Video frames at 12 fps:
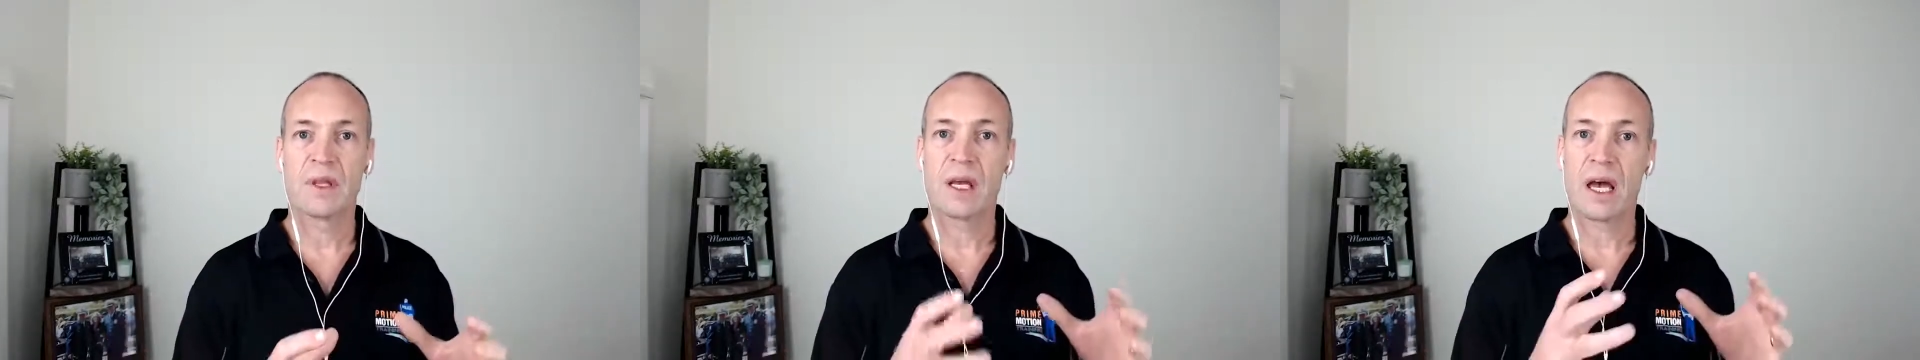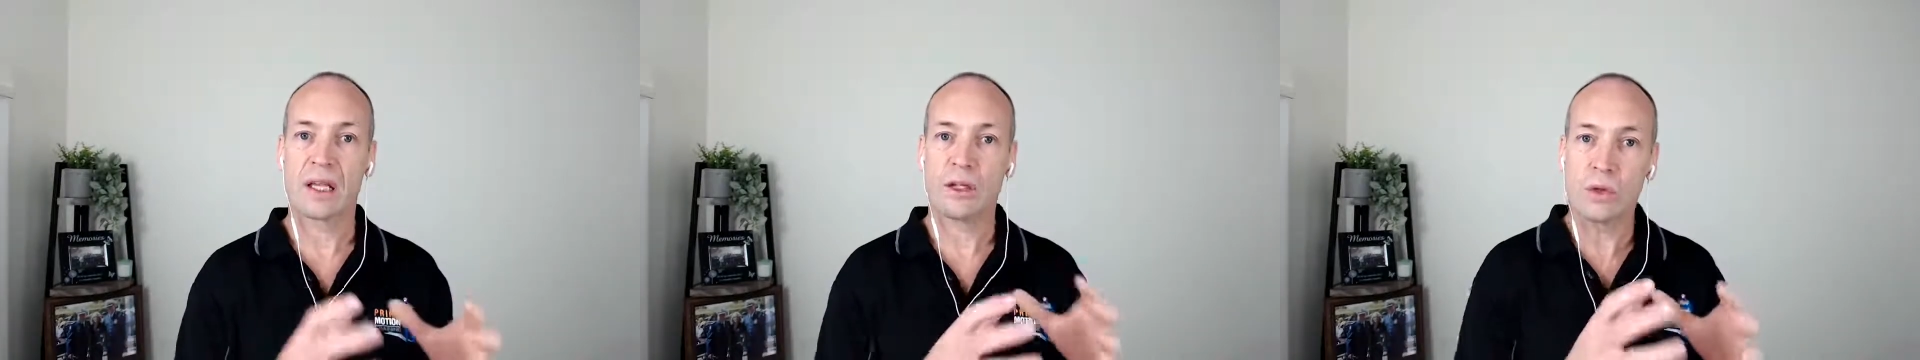
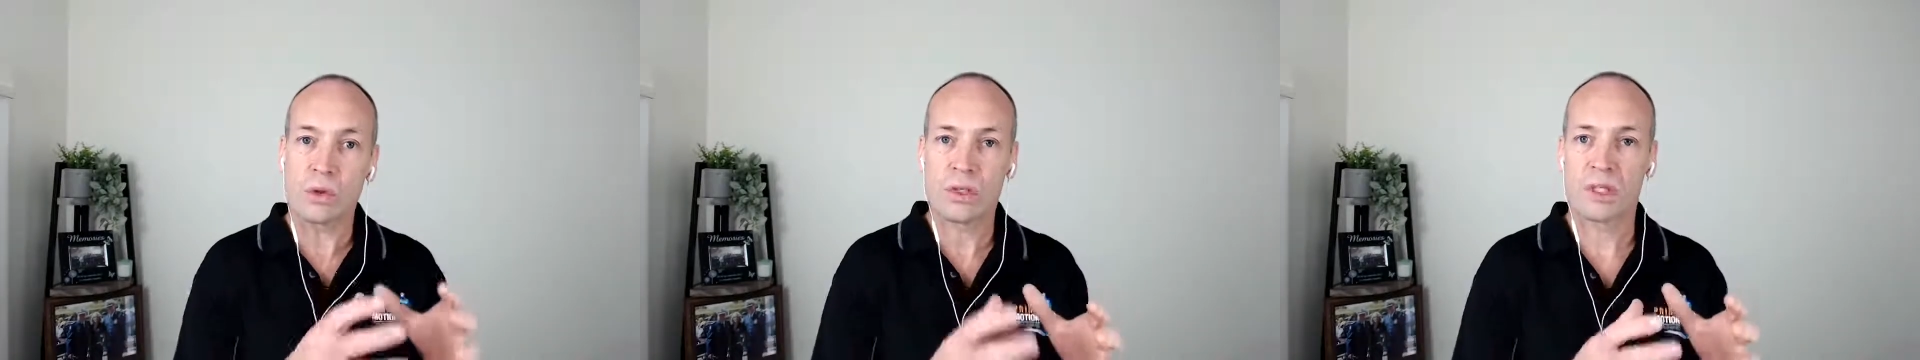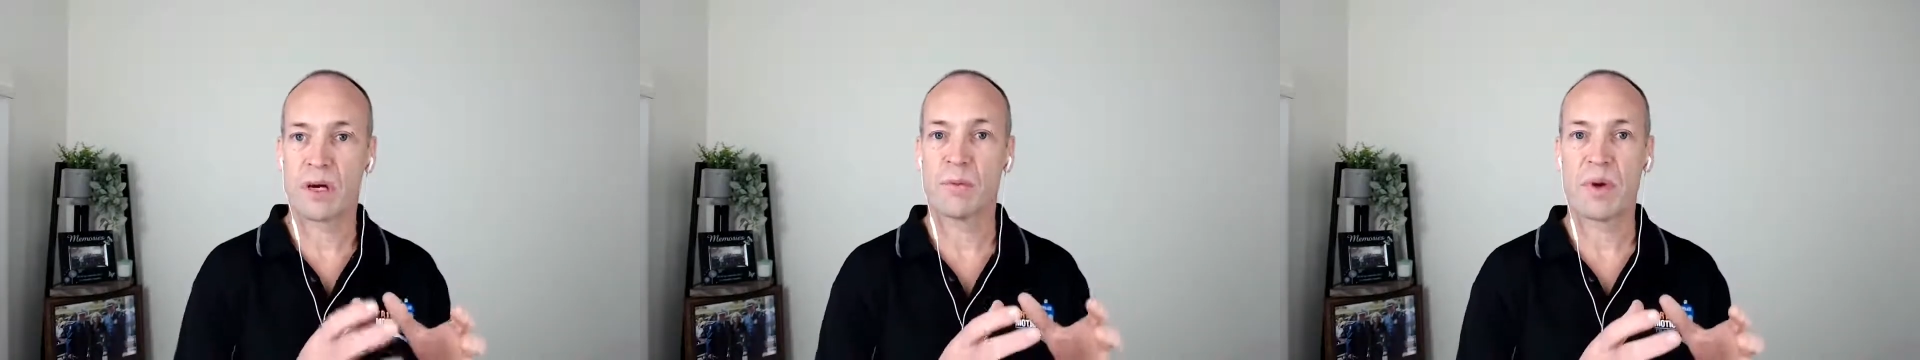a little
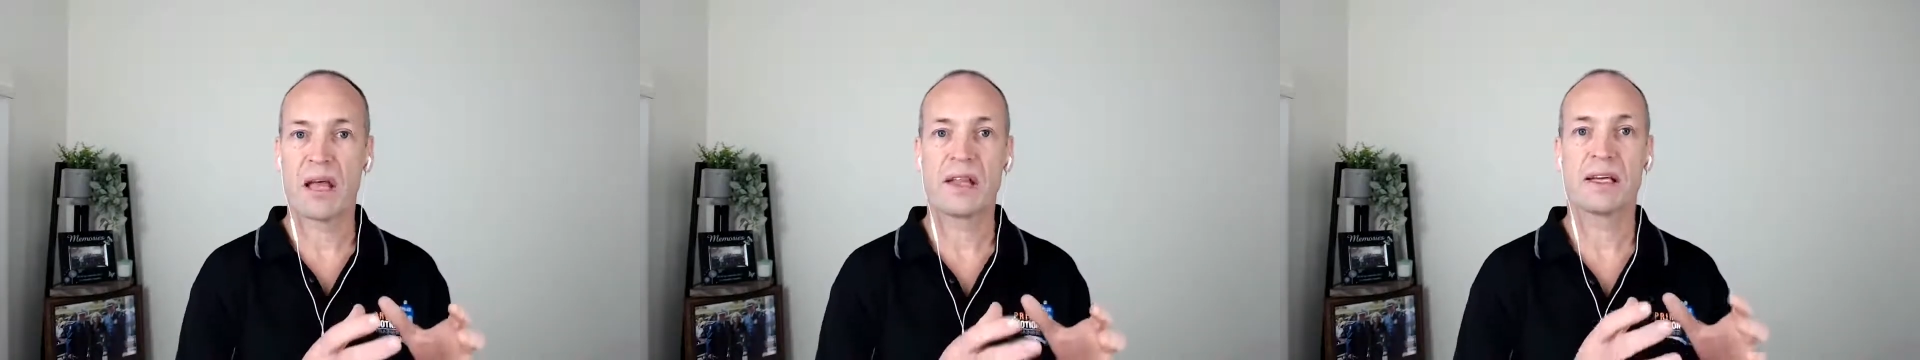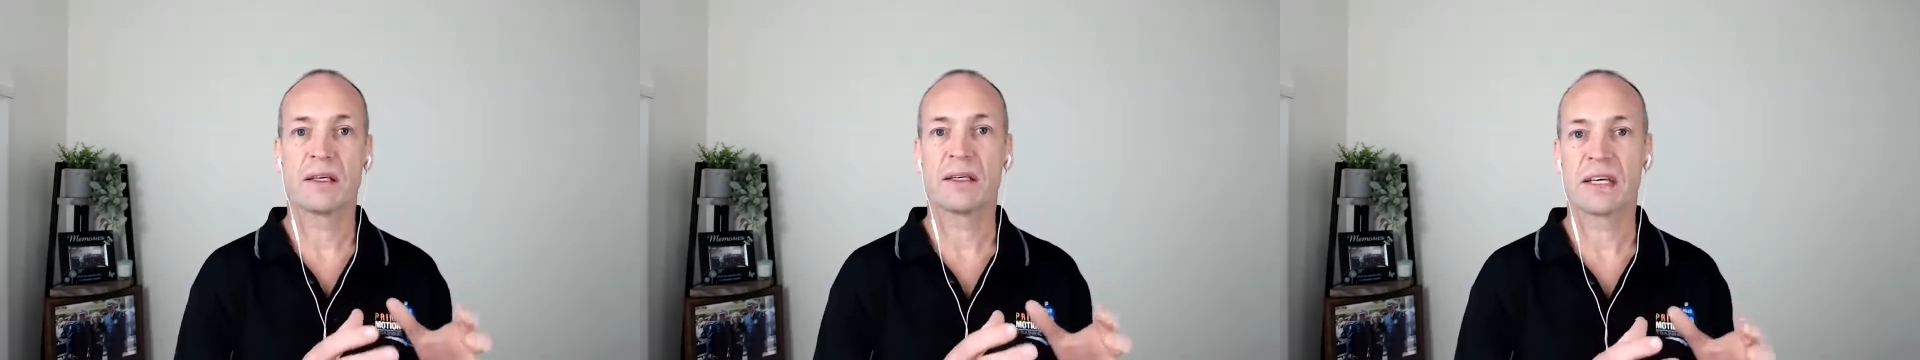
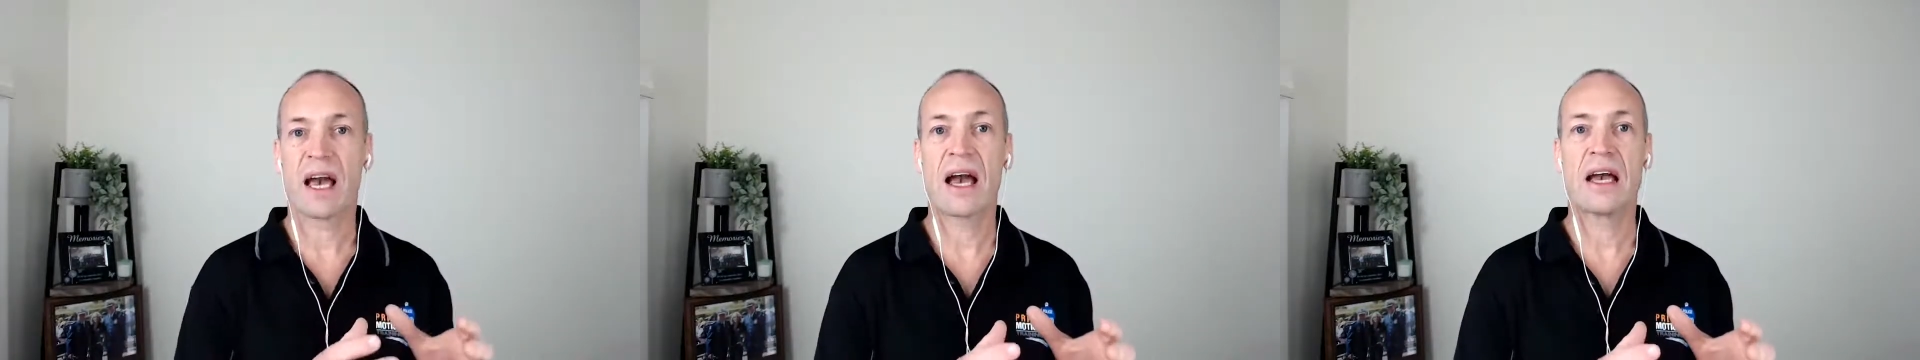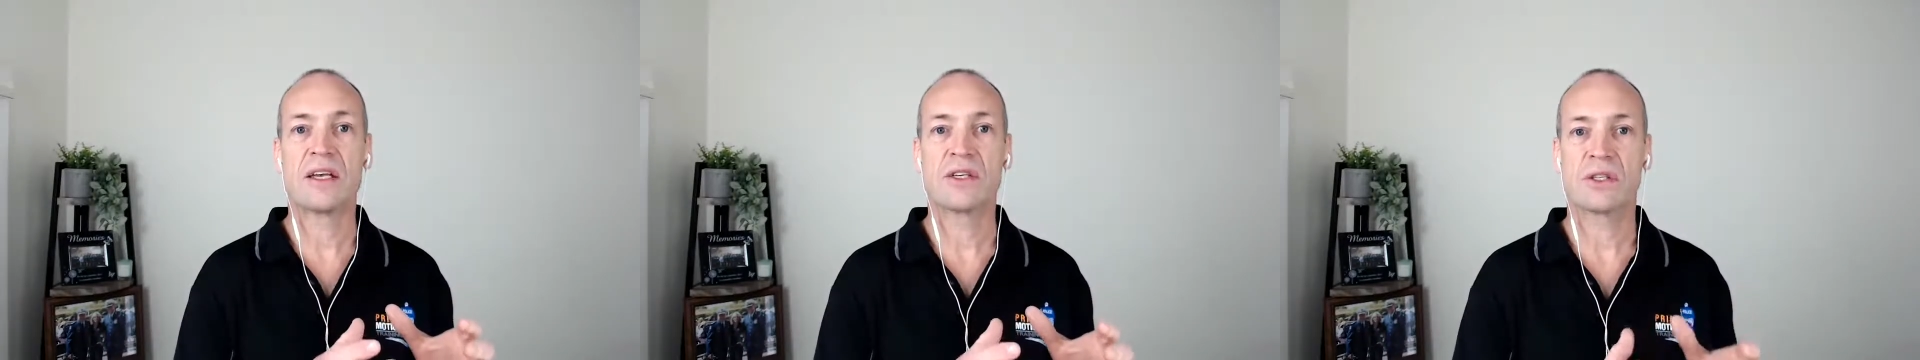compelling
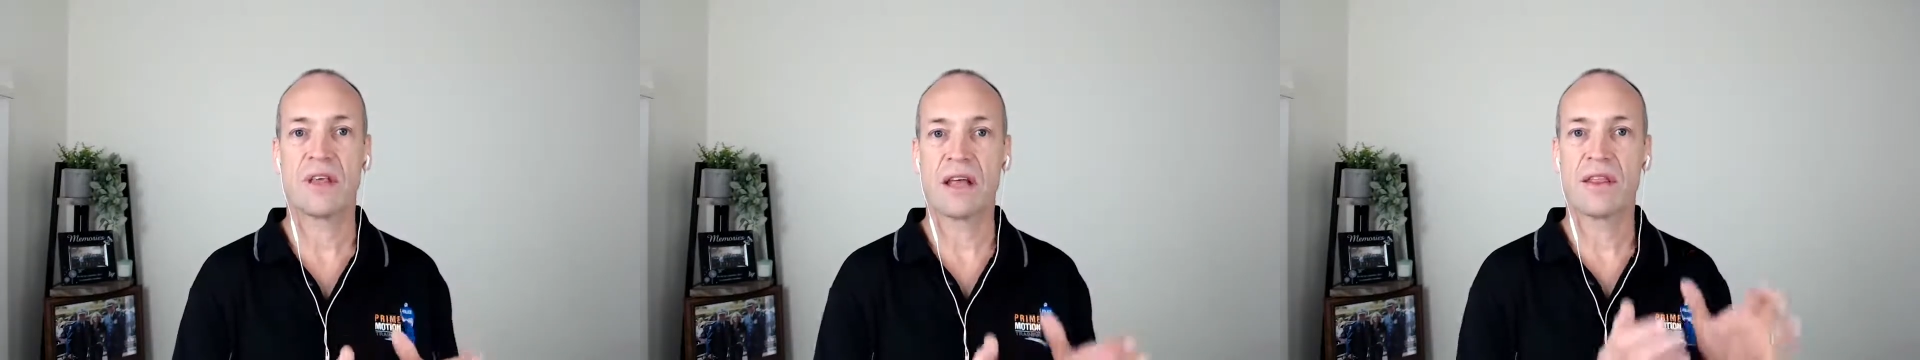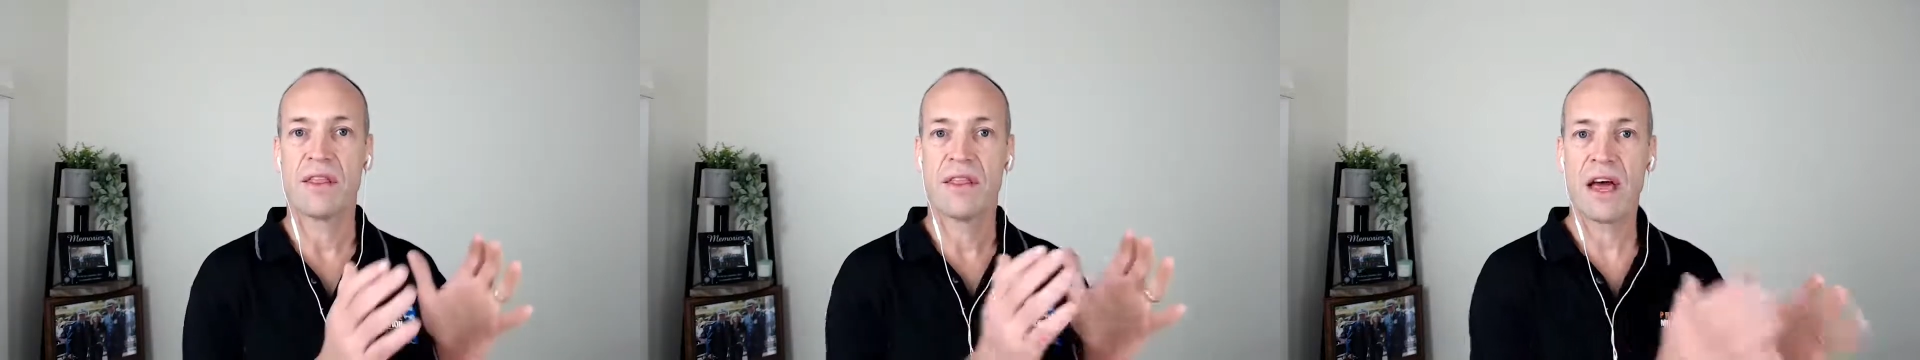case
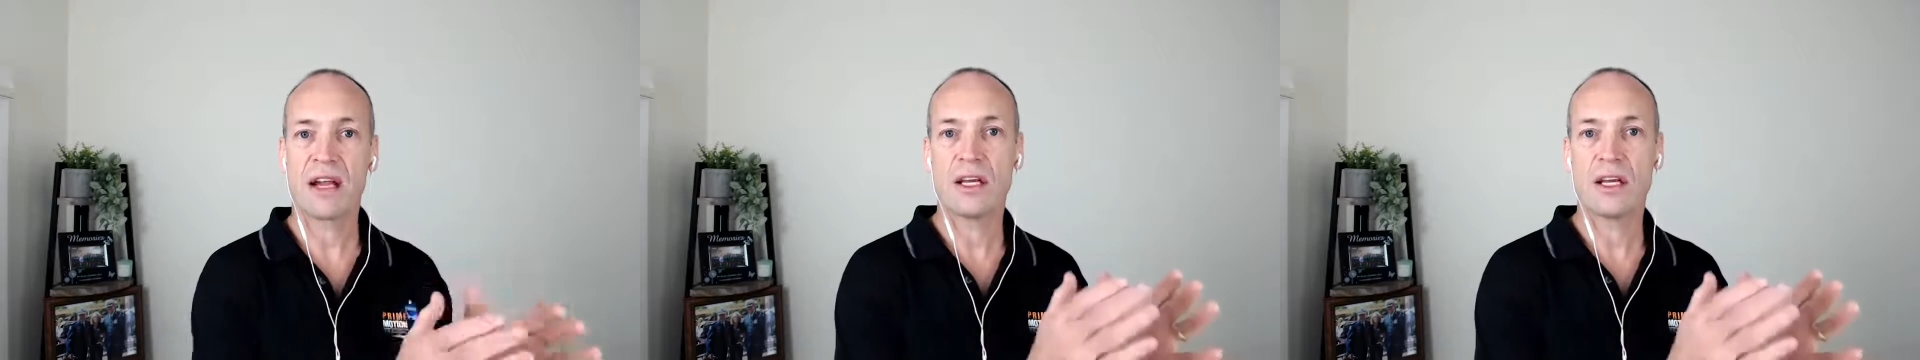that